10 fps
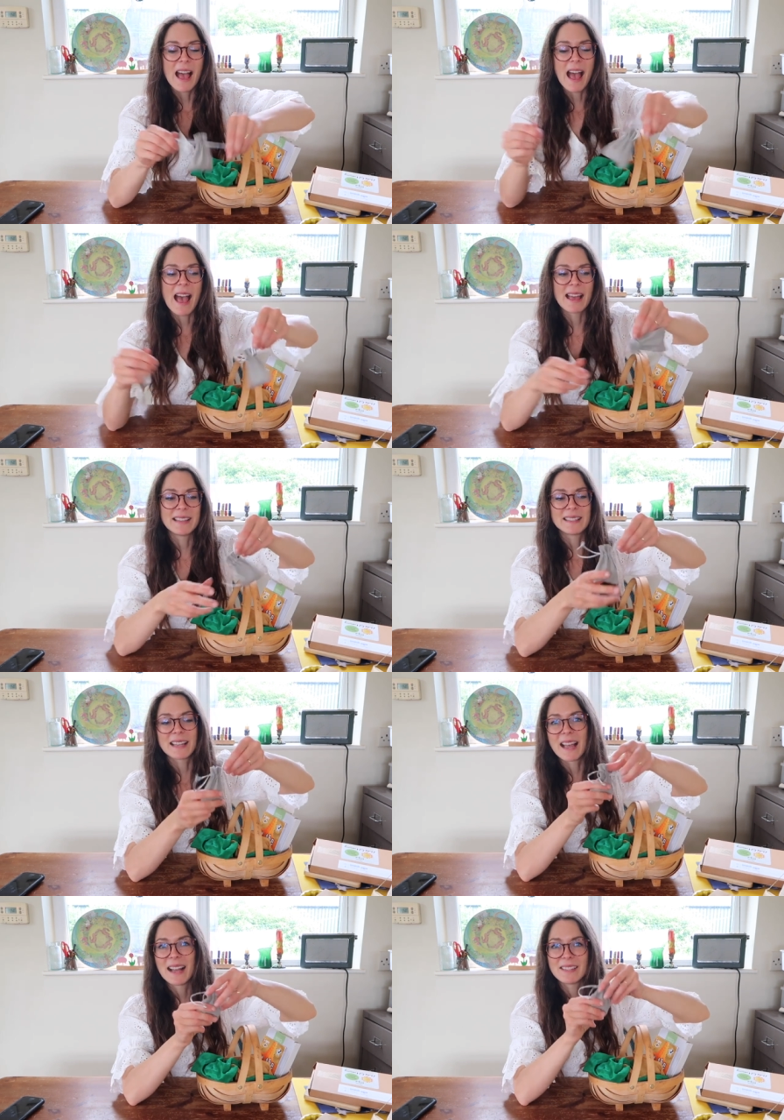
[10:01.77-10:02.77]
and
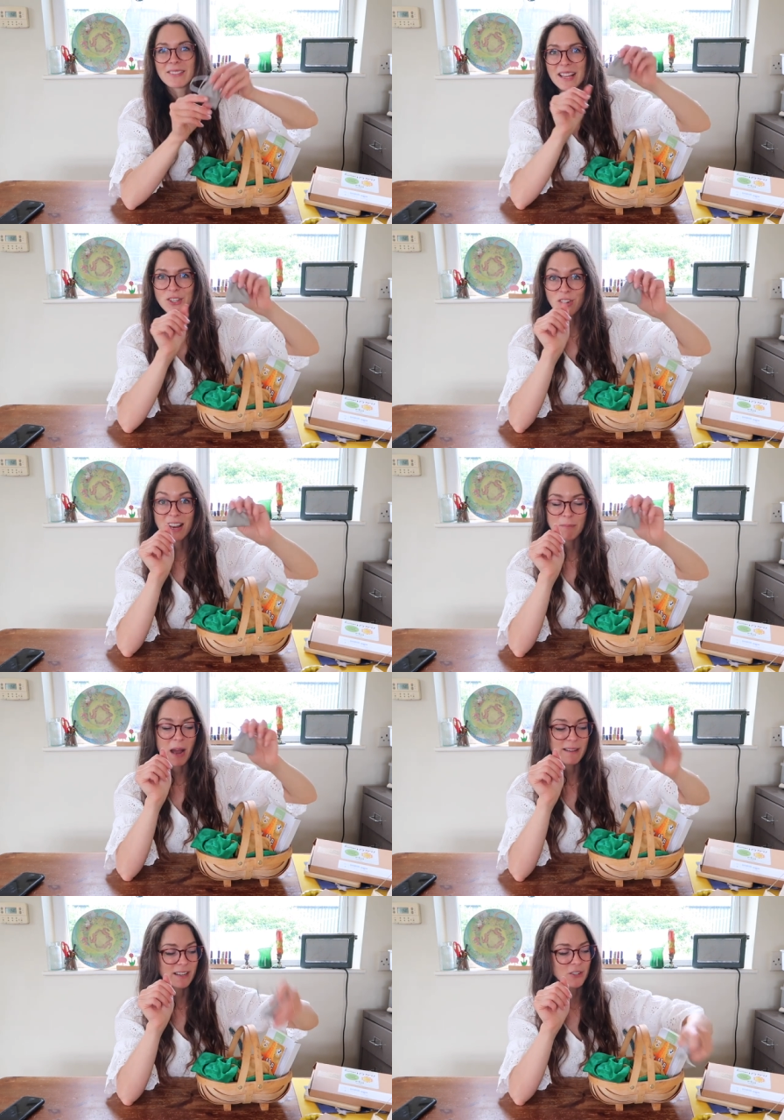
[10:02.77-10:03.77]
kind of like tre
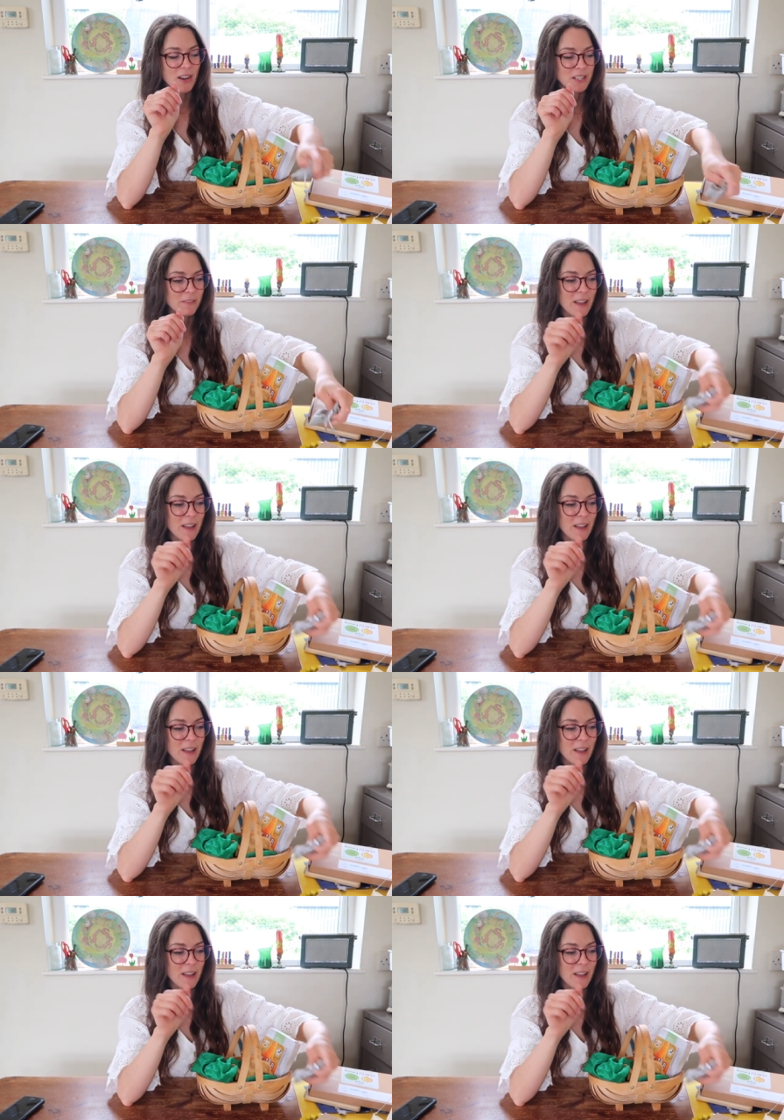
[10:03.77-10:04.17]
pirate treasure